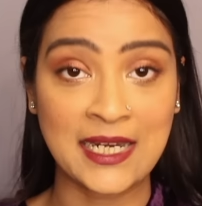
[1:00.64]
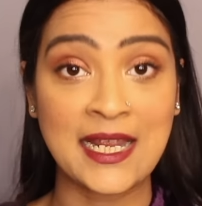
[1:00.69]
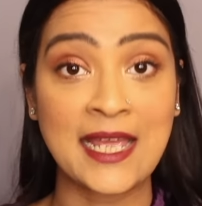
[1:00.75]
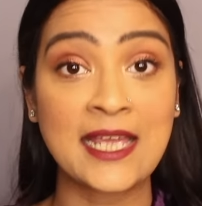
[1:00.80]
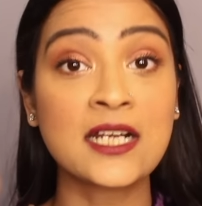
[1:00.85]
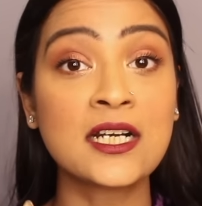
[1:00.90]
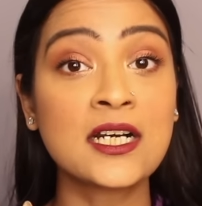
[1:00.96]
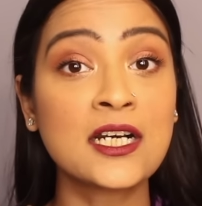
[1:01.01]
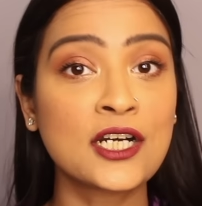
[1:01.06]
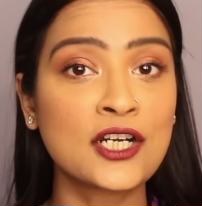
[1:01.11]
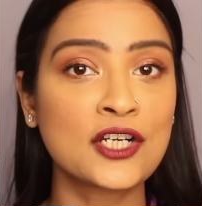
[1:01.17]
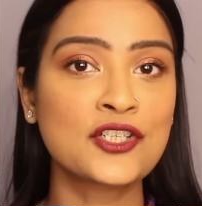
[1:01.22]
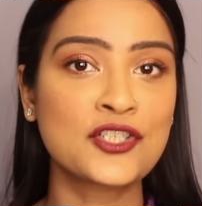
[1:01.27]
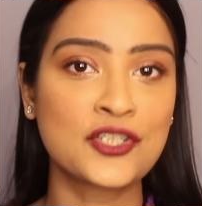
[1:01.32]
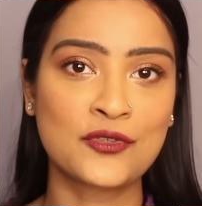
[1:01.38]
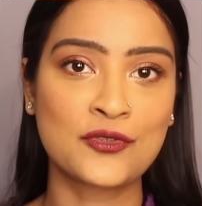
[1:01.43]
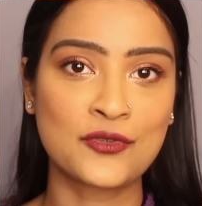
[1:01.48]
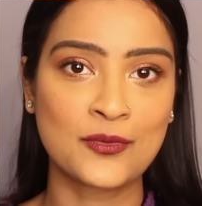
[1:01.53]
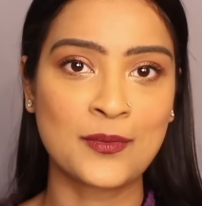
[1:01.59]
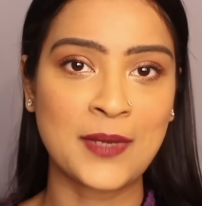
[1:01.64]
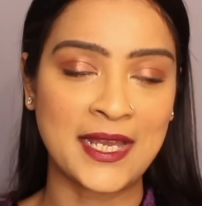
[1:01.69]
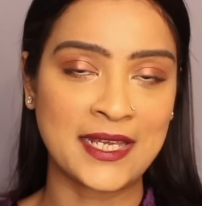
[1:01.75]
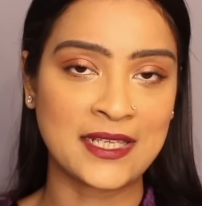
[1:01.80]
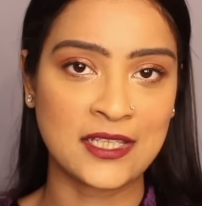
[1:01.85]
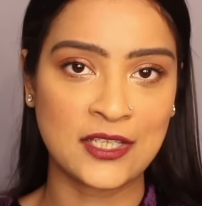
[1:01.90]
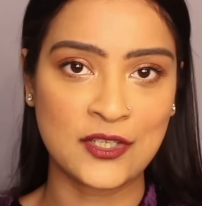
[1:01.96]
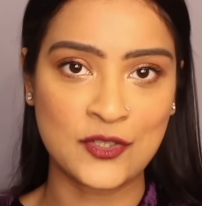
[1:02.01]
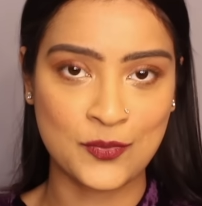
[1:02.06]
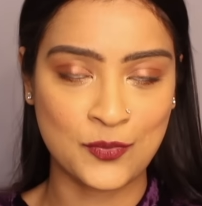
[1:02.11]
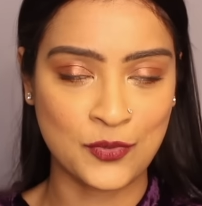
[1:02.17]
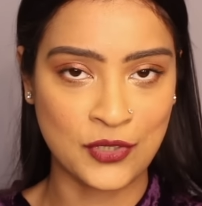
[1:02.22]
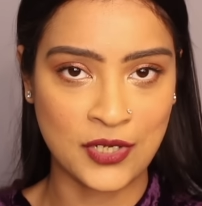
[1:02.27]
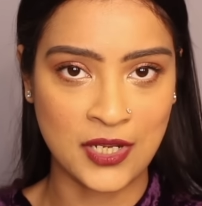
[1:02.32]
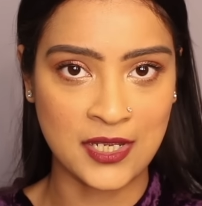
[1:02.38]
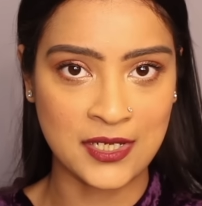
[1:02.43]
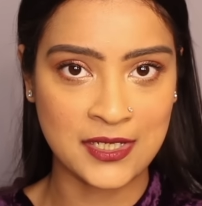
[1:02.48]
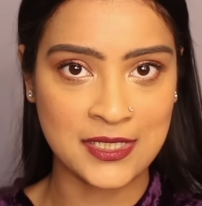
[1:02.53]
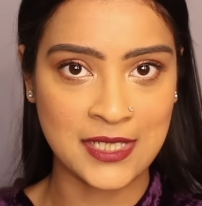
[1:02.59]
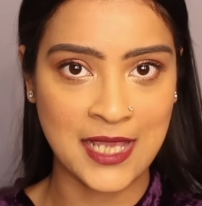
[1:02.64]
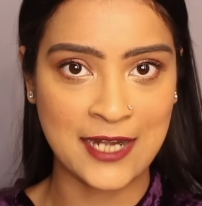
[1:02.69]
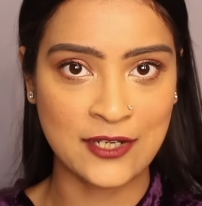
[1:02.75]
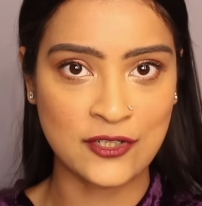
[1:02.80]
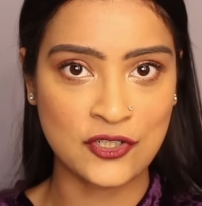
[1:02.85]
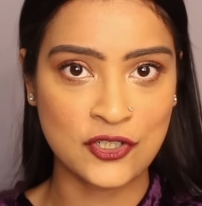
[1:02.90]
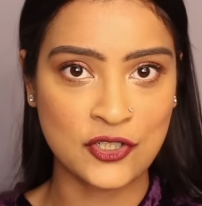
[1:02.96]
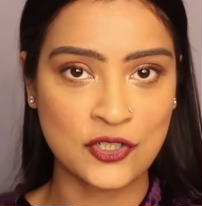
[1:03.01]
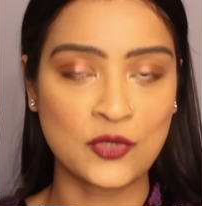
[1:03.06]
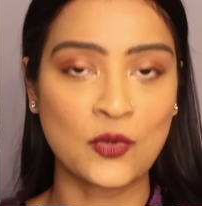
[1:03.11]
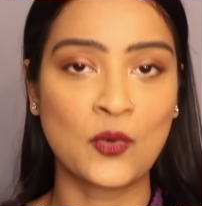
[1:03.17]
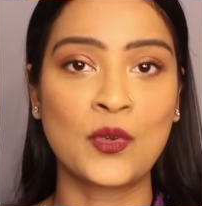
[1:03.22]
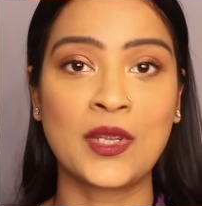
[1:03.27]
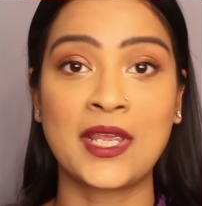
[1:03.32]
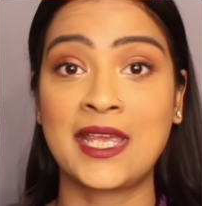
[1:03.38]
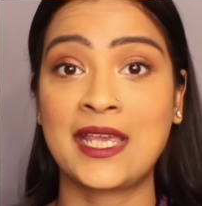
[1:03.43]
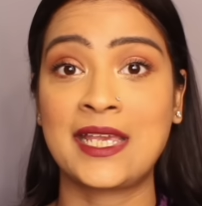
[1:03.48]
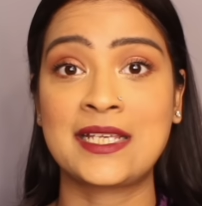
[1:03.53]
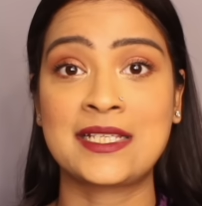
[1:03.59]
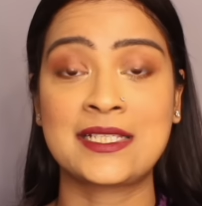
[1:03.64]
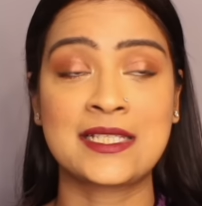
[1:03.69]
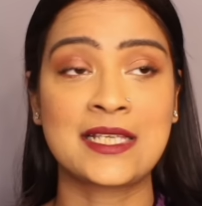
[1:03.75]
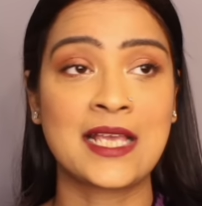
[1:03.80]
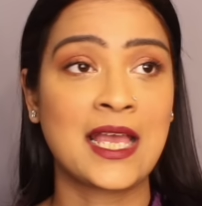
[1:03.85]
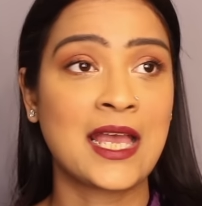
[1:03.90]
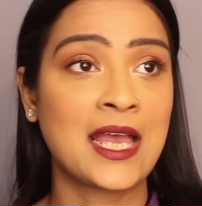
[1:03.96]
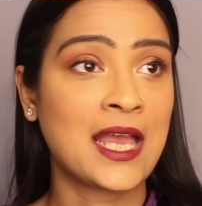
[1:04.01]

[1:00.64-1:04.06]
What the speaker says: and I urge you to buy these products and showcase